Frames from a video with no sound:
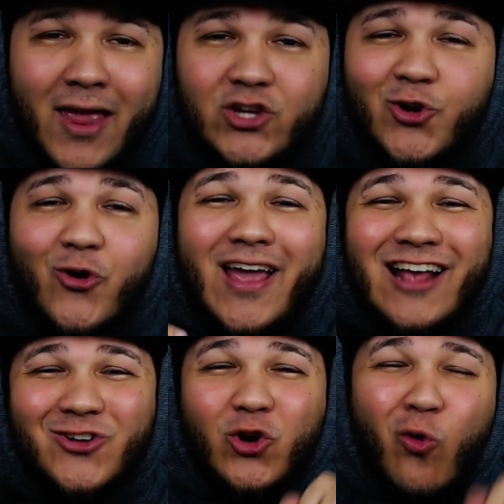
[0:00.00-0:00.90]
So make sure you
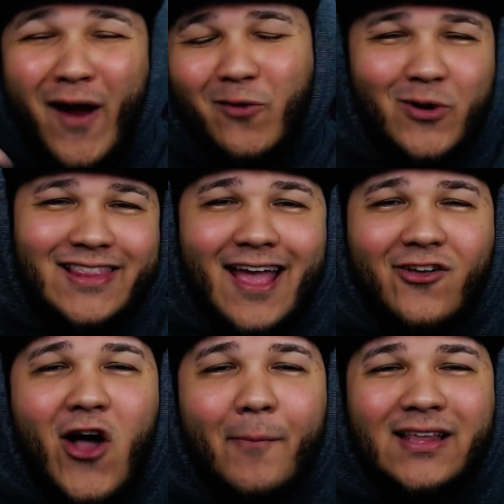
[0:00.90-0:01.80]
guys are quick with
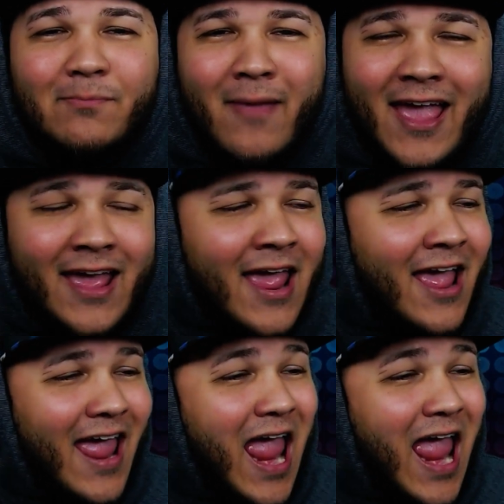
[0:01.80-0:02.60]
that comment, man.